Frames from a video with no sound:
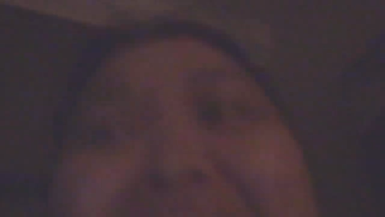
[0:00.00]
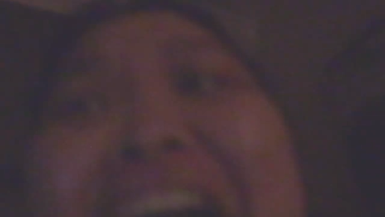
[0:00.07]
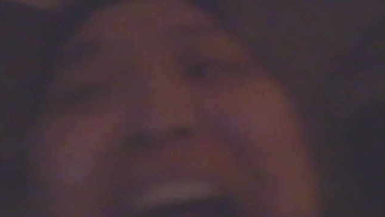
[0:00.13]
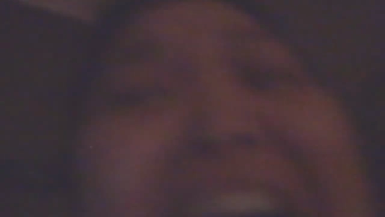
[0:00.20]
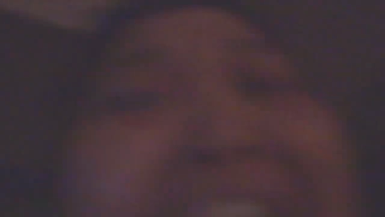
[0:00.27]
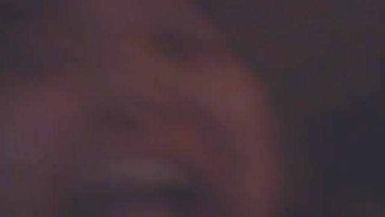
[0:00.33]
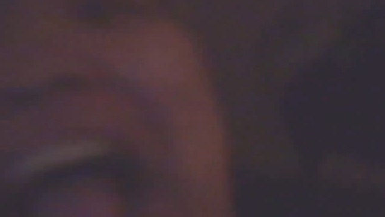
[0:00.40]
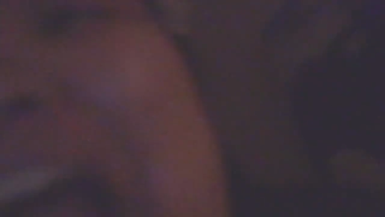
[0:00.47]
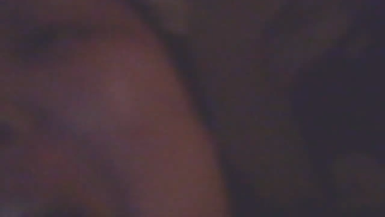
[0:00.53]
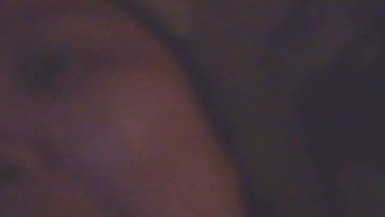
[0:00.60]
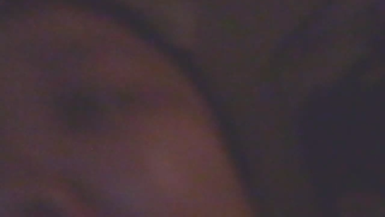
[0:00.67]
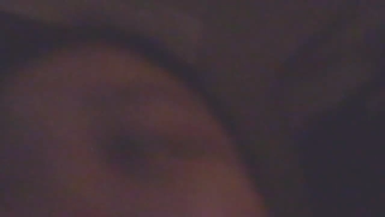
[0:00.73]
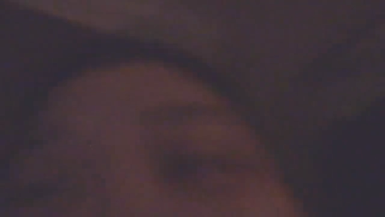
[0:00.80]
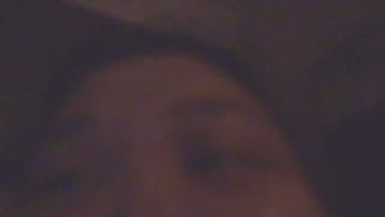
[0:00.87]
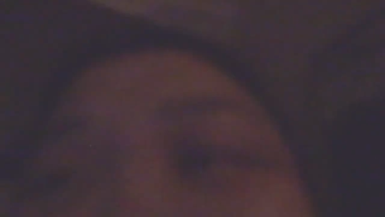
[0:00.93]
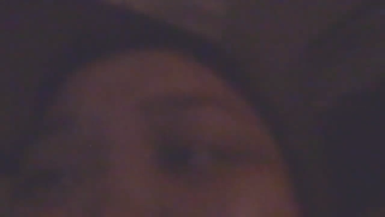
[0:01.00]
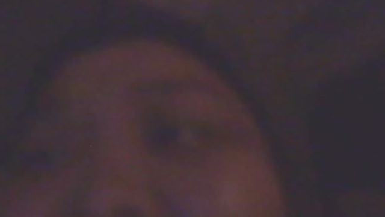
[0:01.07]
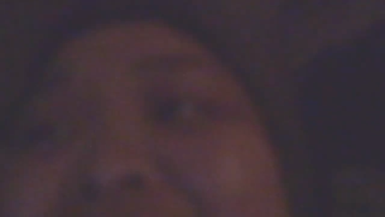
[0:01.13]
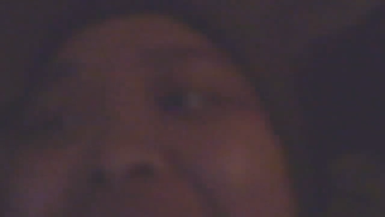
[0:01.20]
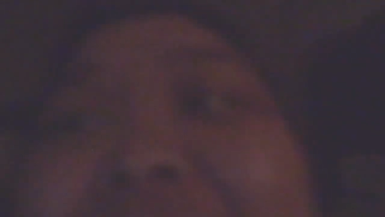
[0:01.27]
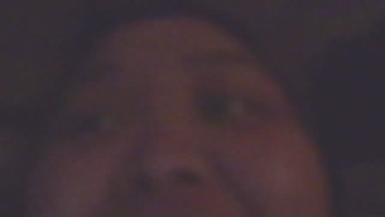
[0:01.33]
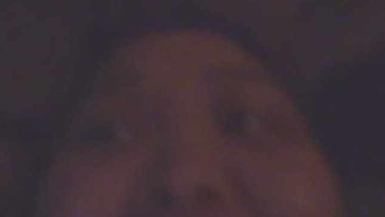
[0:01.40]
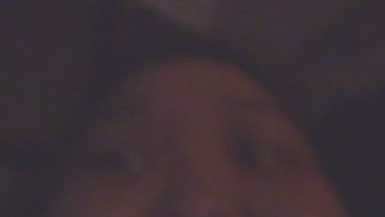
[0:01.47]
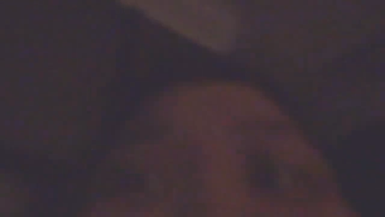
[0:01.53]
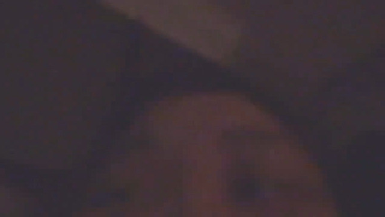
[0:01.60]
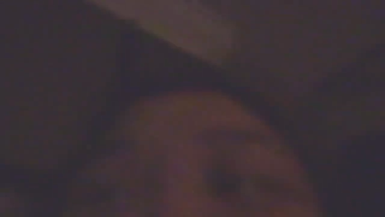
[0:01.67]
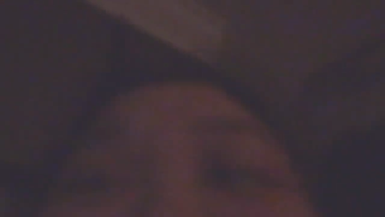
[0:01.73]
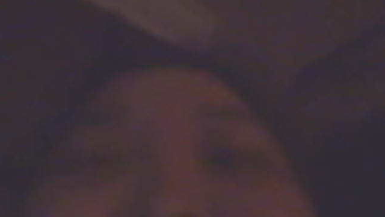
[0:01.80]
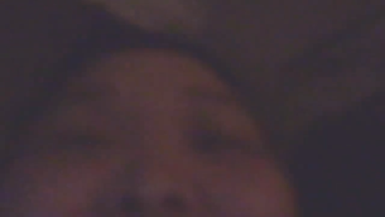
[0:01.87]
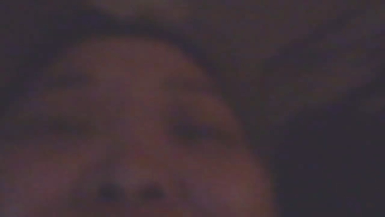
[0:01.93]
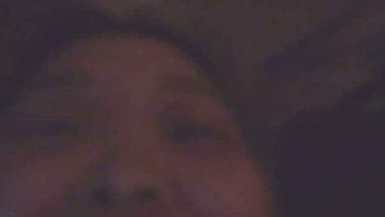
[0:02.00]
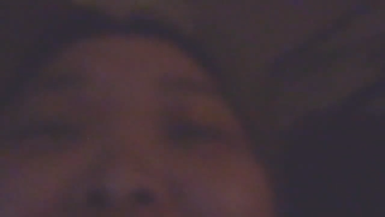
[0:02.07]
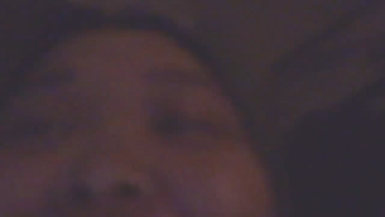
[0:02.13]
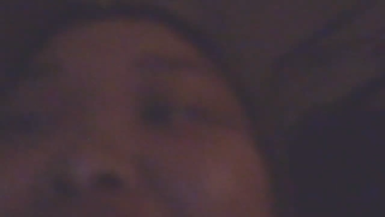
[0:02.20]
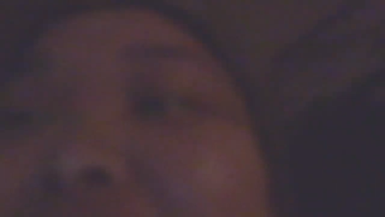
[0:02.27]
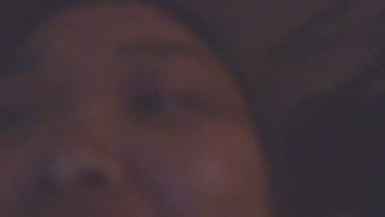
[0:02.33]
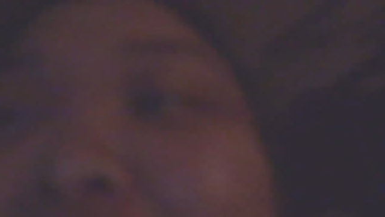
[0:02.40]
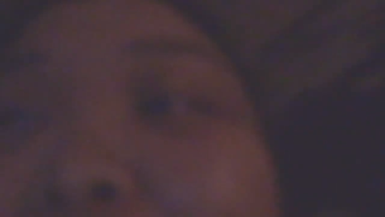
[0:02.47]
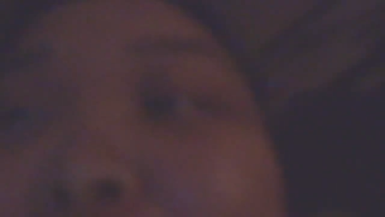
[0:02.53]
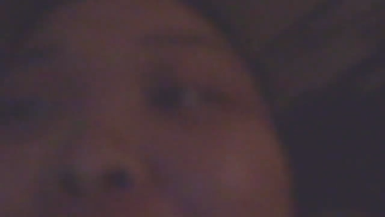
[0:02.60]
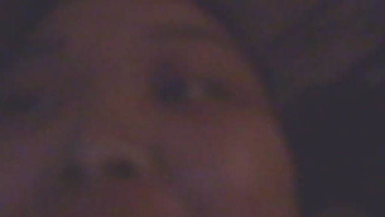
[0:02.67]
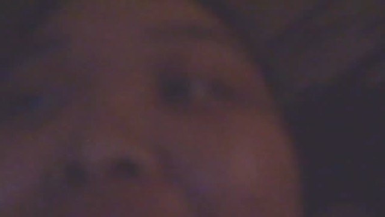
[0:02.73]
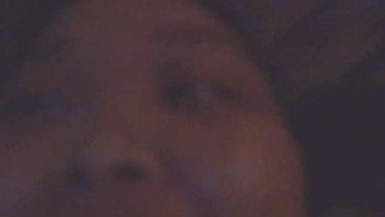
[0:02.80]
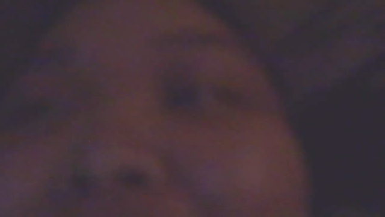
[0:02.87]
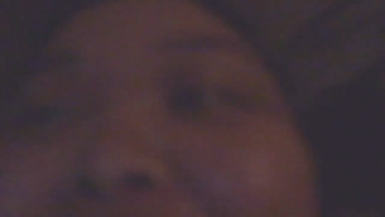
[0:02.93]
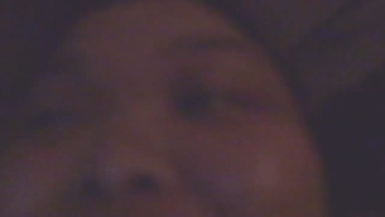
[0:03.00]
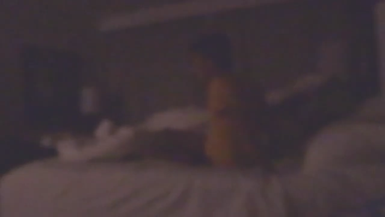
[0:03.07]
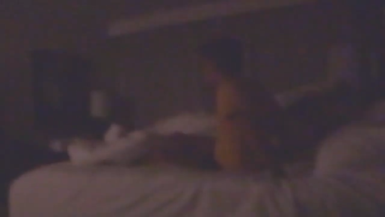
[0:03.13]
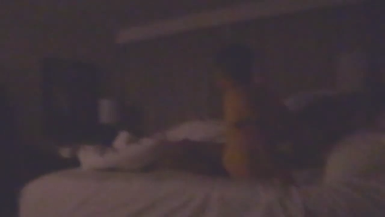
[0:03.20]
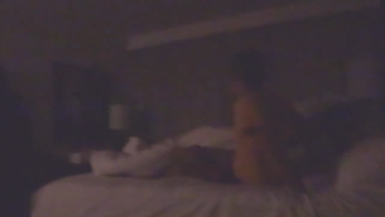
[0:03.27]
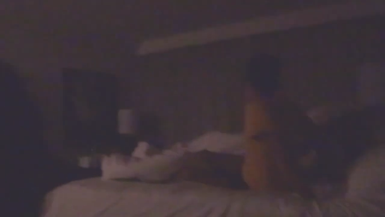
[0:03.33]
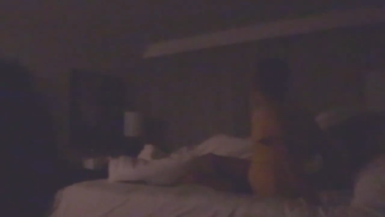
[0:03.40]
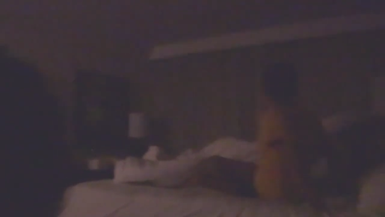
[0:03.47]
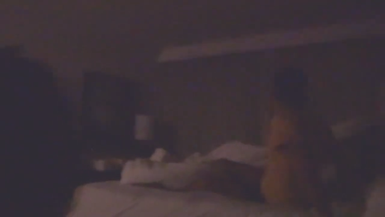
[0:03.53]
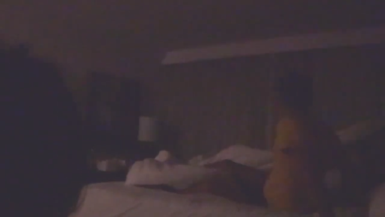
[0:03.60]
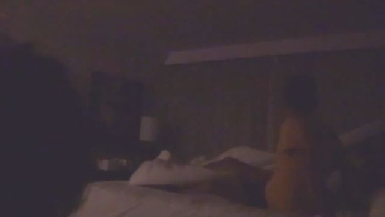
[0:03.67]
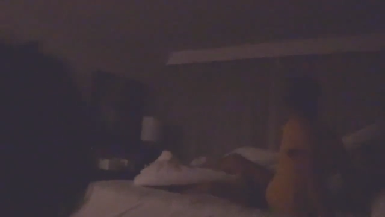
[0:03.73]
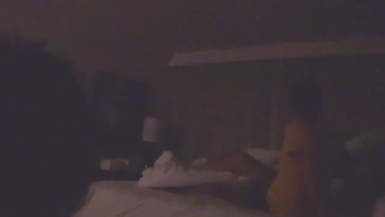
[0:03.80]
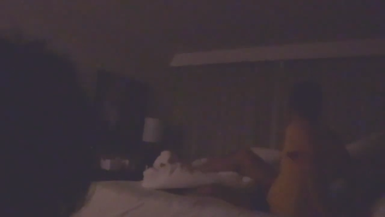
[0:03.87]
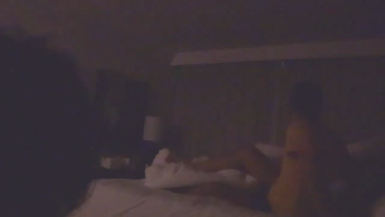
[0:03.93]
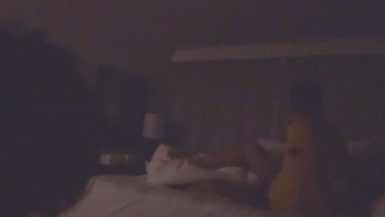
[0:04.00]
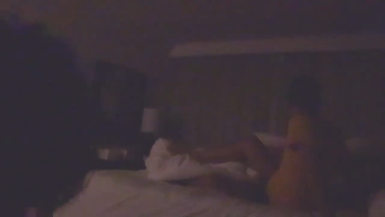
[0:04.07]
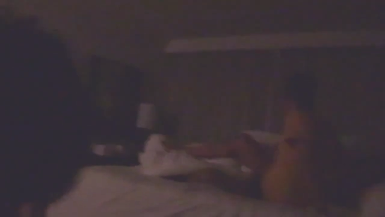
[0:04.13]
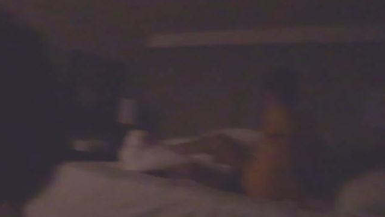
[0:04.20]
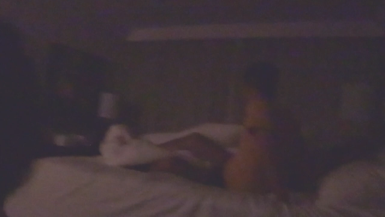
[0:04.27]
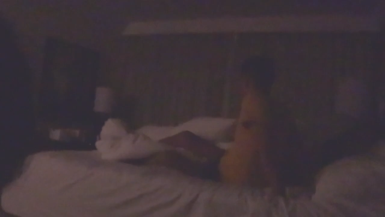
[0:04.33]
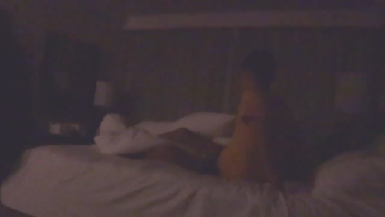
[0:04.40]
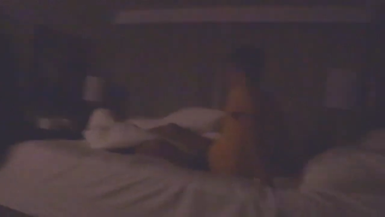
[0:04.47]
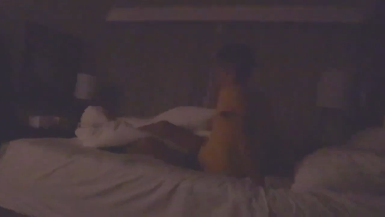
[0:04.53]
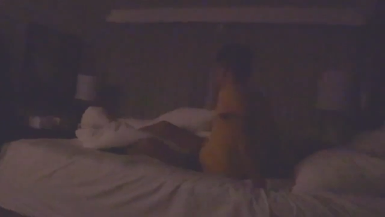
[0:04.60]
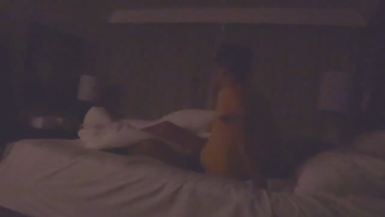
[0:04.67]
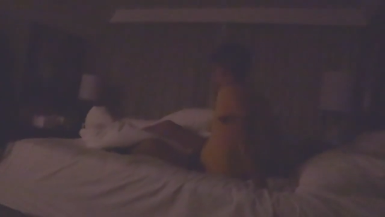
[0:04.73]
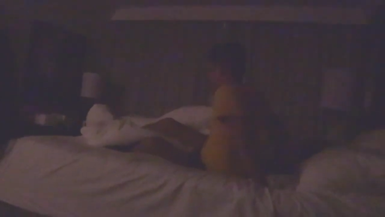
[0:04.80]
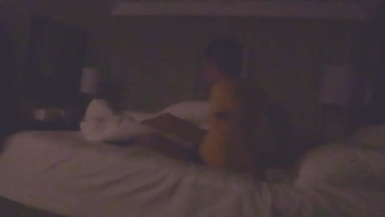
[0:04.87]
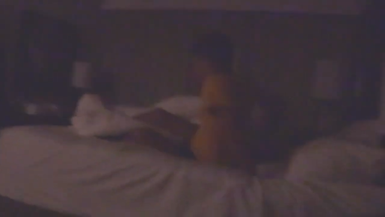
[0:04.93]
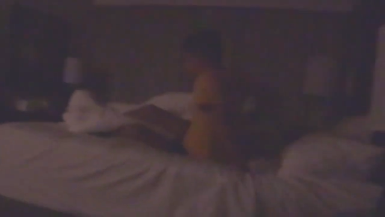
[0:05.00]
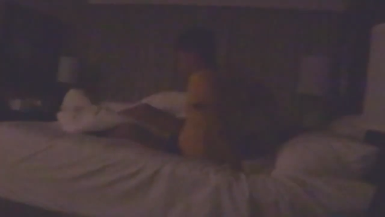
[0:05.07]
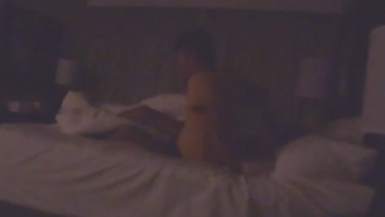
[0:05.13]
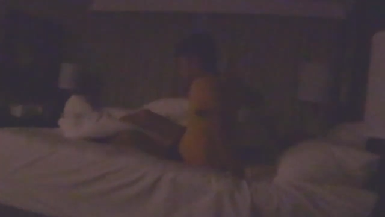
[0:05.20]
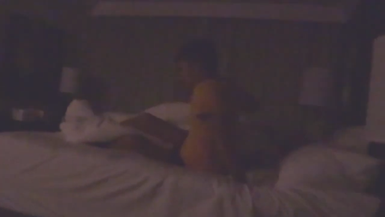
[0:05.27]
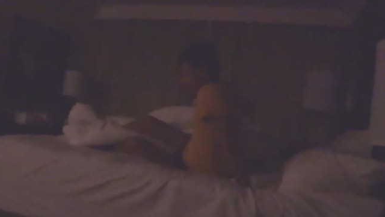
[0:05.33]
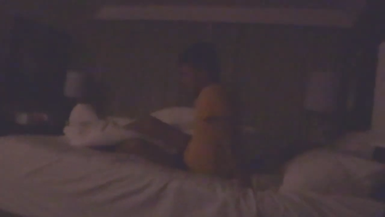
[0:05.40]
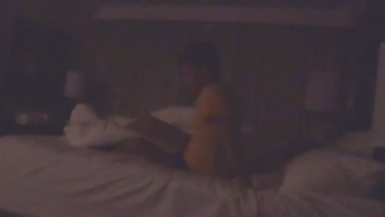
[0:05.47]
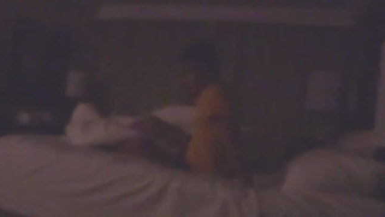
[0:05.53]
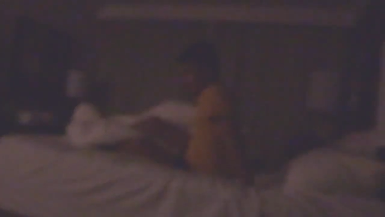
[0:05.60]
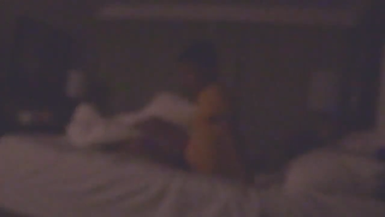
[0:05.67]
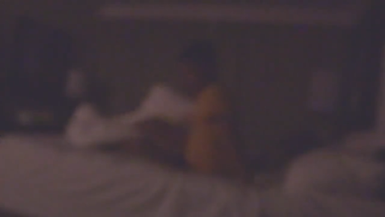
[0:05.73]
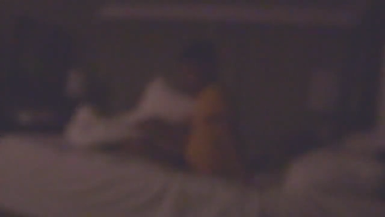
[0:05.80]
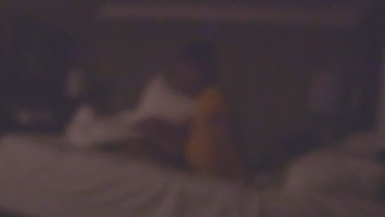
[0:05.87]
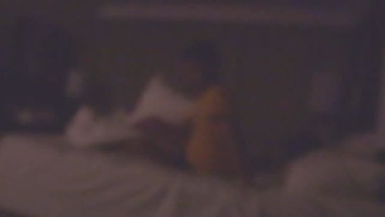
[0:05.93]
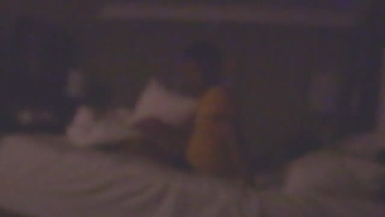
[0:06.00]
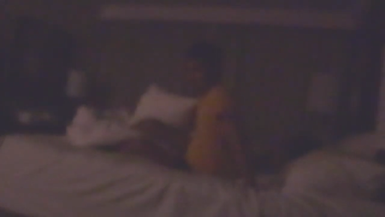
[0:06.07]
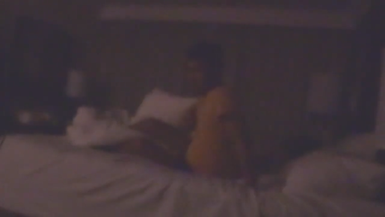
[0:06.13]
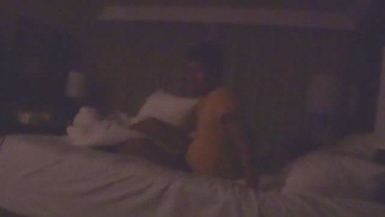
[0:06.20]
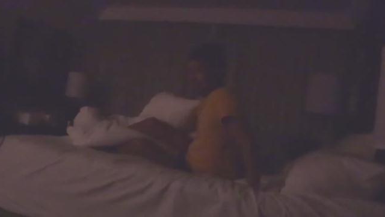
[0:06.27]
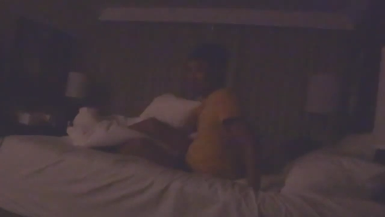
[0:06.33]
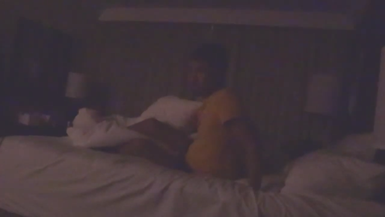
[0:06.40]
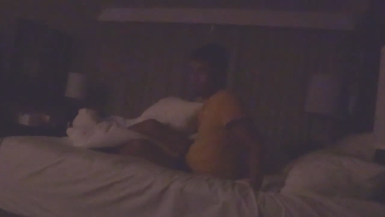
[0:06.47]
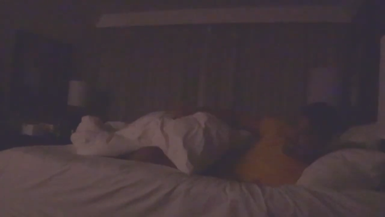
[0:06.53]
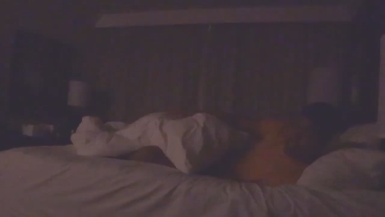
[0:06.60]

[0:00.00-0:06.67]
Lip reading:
(no speaker visible)